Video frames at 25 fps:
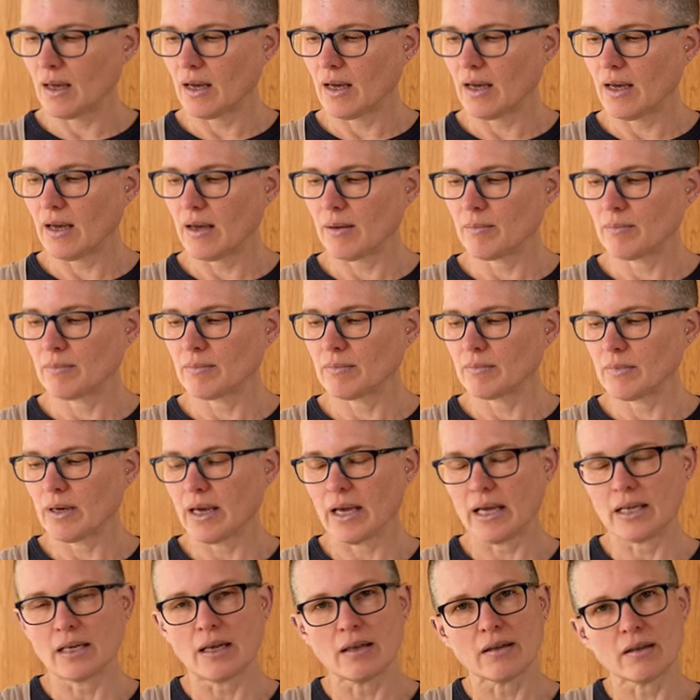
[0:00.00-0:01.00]

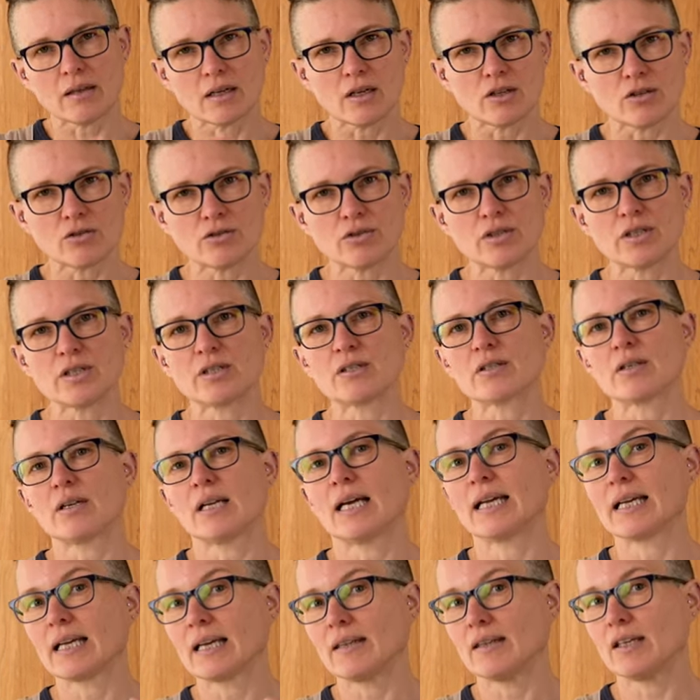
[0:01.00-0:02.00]
In other countries, so
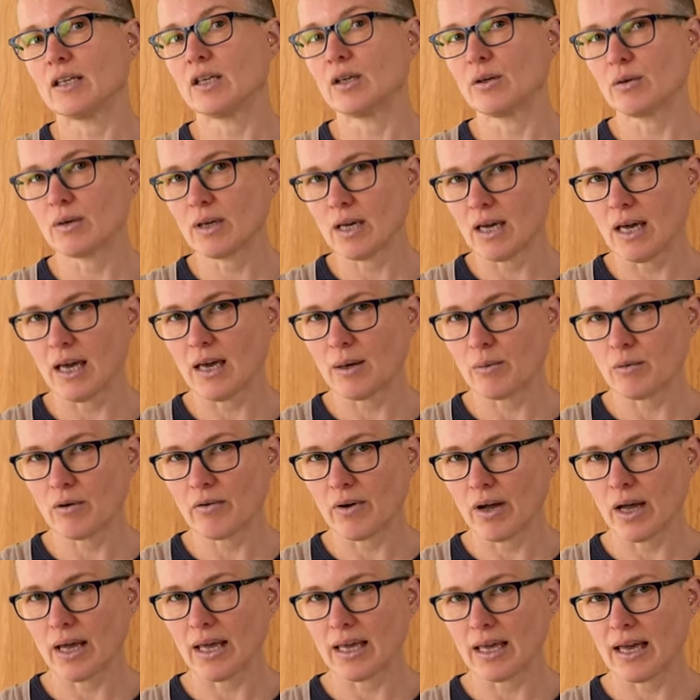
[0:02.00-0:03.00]
like in the UK
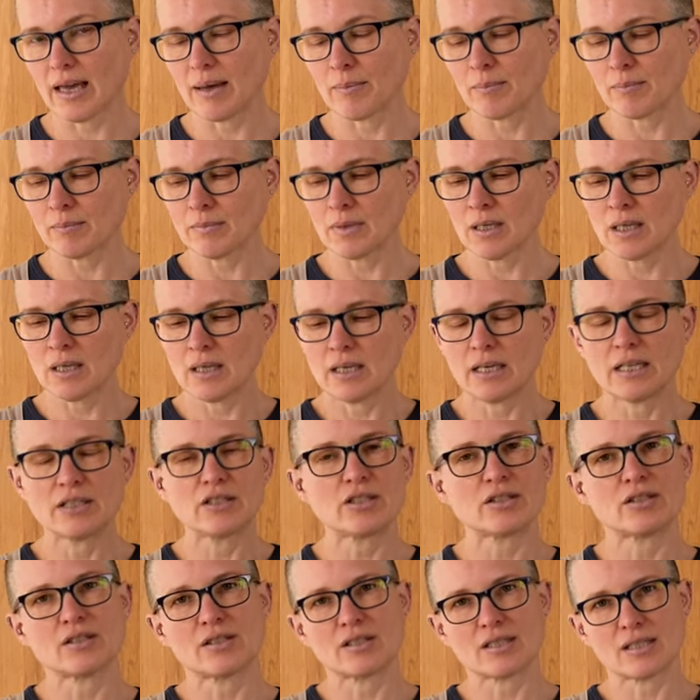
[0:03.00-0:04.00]
where I am, it
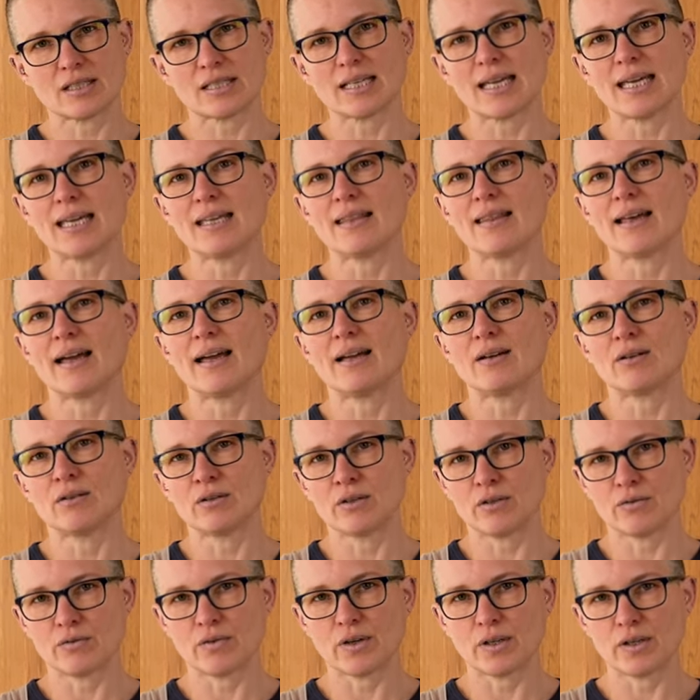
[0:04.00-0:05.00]
doesn't state that
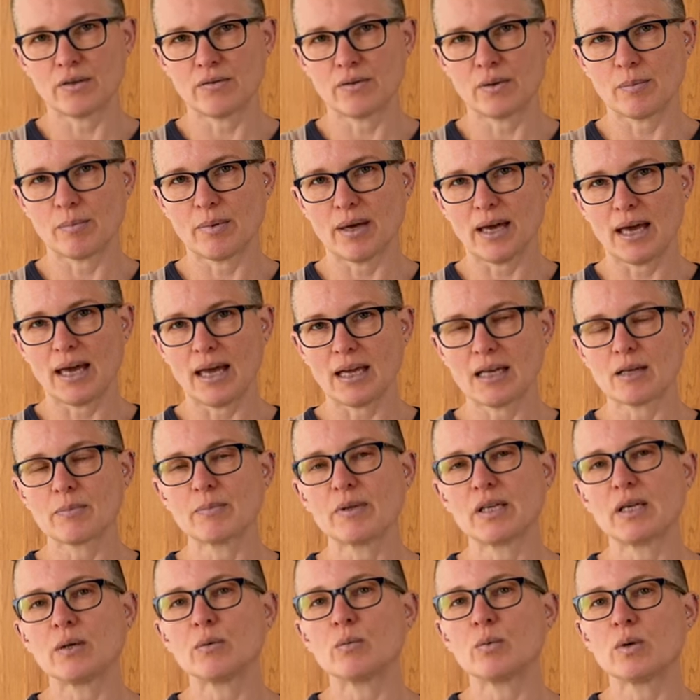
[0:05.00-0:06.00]
on the front of the bag,
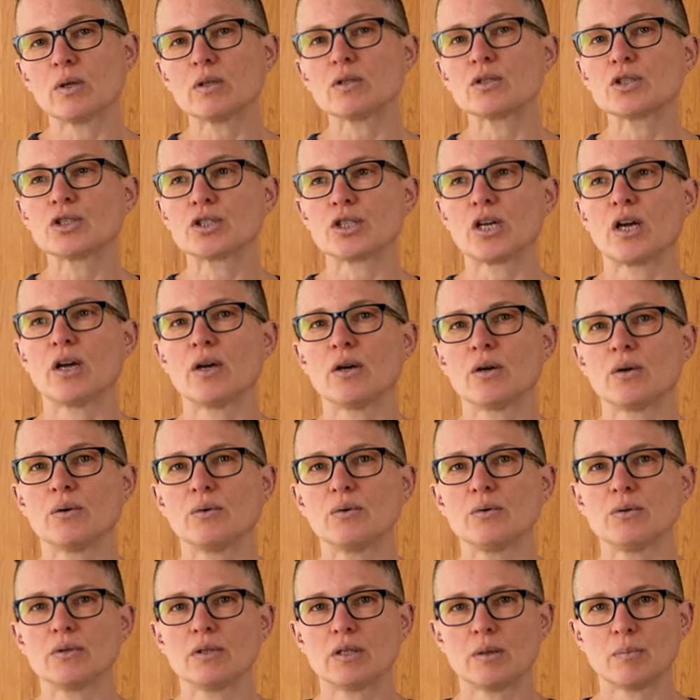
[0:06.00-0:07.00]
but it will
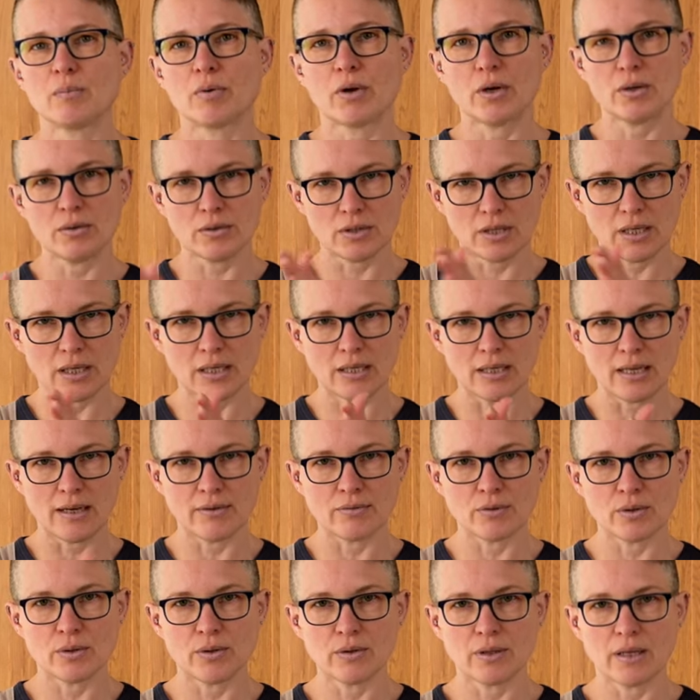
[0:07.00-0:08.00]
show the protein
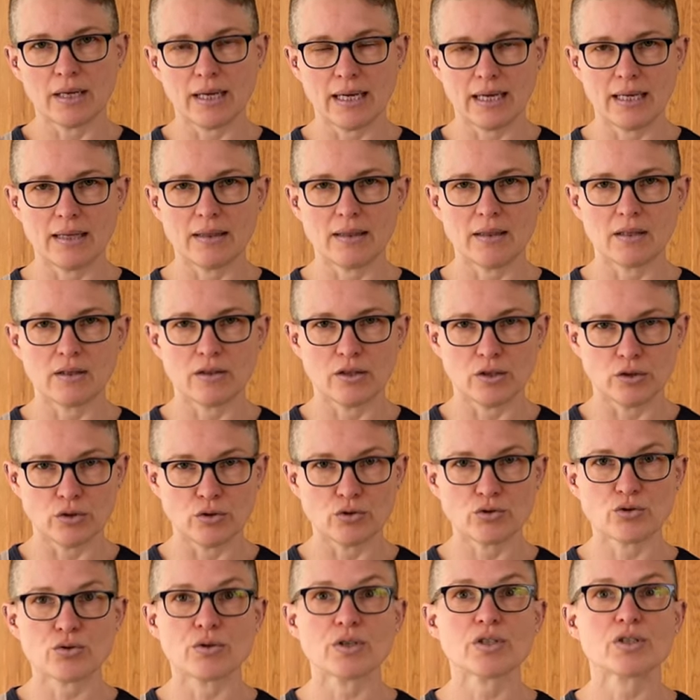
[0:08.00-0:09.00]
level in the
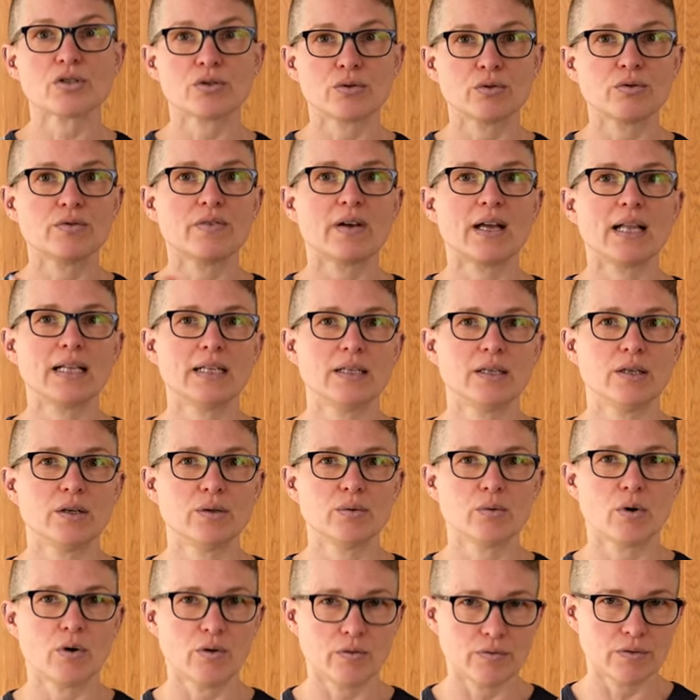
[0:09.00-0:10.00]
nutritional
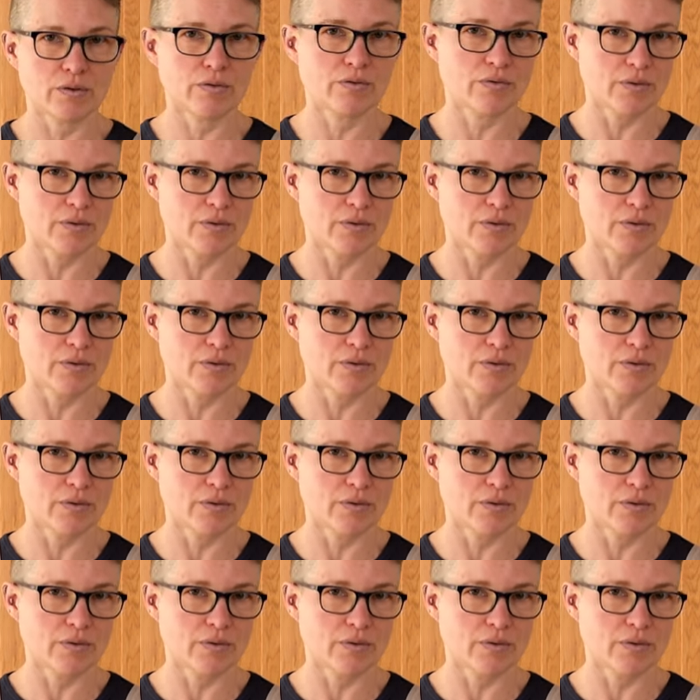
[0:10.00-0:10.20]
value of the